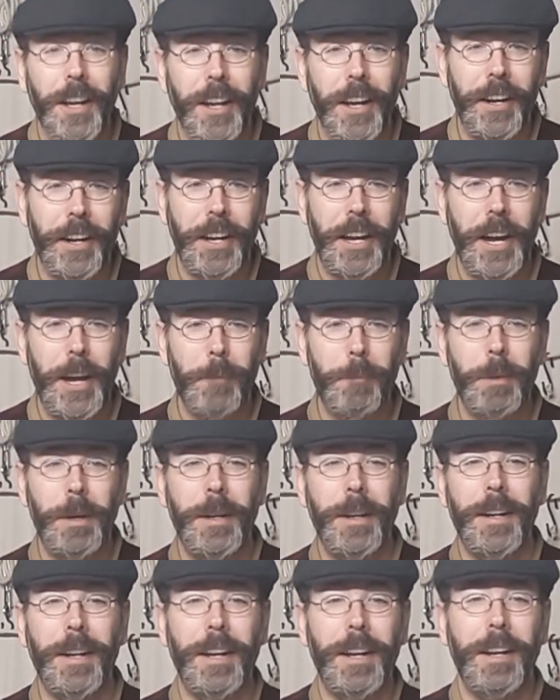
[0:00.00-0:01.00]
and
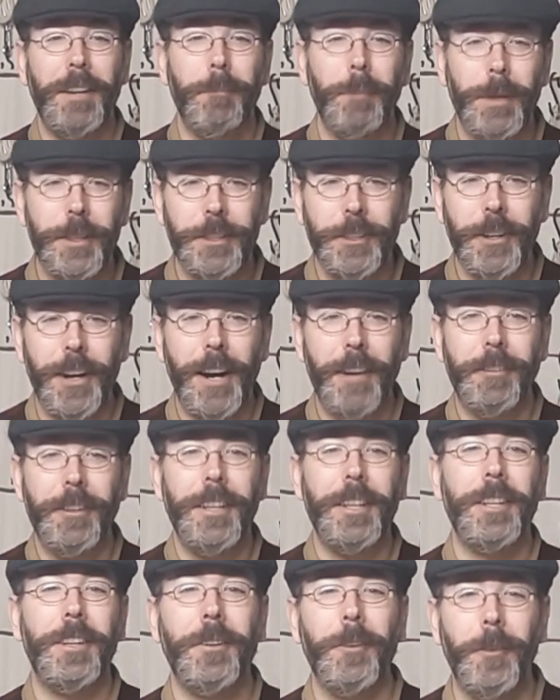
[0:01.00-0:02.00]
camping and
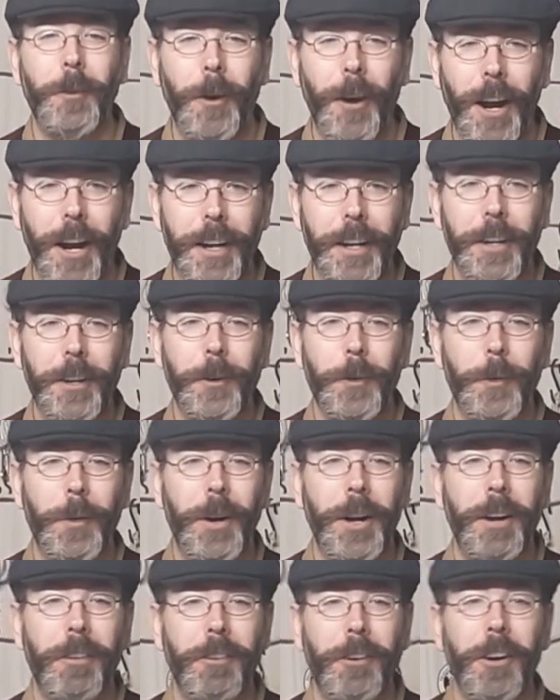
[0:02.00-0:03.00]
bushcrafting or hiking or
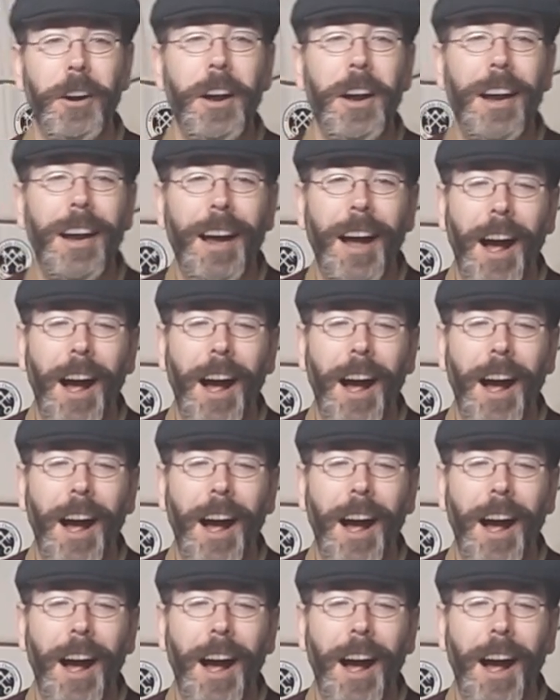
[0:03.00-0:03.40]
whatever,